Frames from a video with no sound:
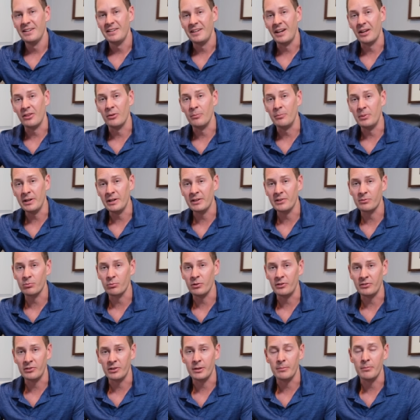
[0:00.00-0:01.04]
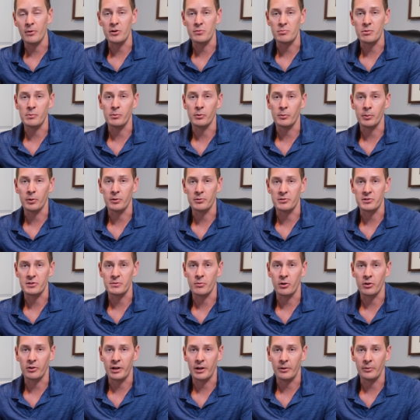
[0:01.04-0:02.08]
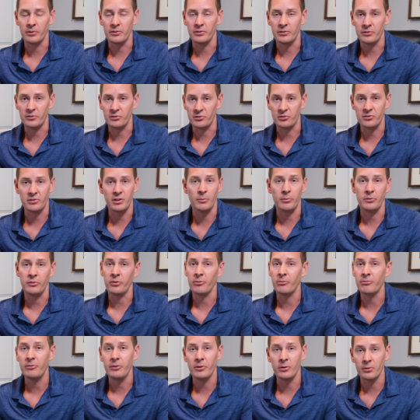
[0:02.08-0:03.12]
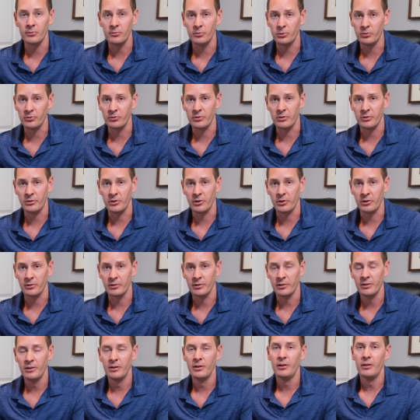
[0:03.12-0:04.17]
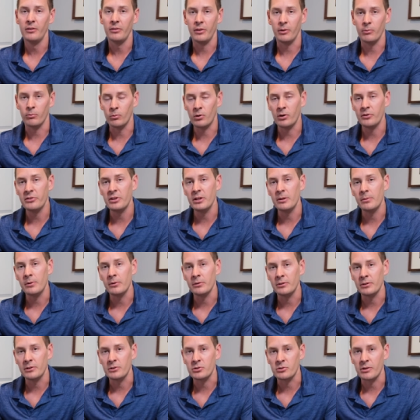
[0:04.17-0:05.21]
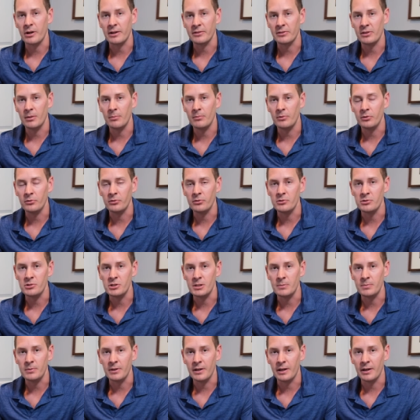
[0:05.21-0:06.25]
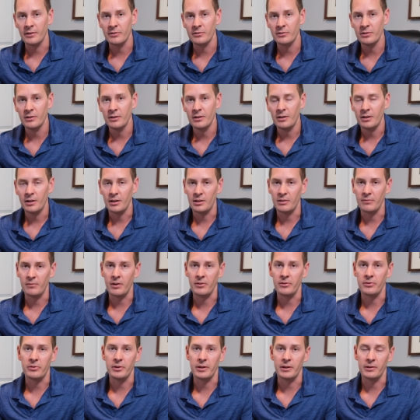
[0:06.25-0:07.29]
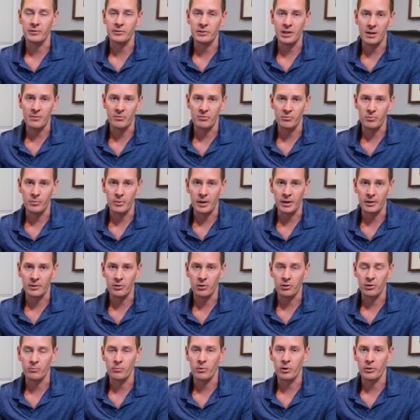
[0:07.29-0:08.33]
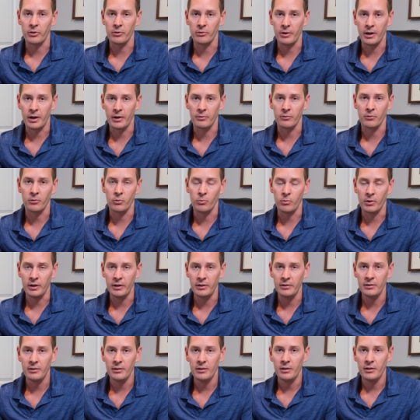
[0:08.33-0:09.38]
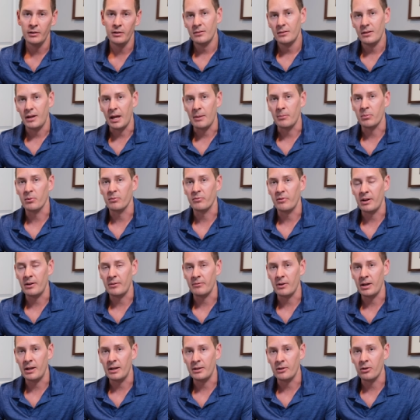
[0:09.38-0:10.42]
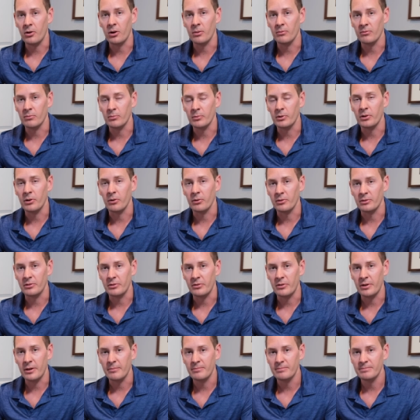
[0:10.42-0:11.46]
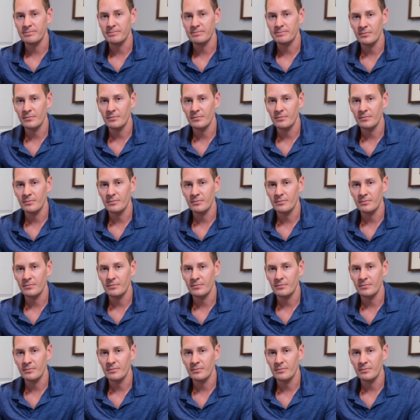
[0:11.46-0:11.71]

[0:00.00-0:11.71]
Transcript: Now the biggest reason that most people purchase smart collars is just simply the fear of losing their dog. They want the ability to track them using GPS in the event that they escape from the backyard while they're out or away and prevent any harm from occurring to them.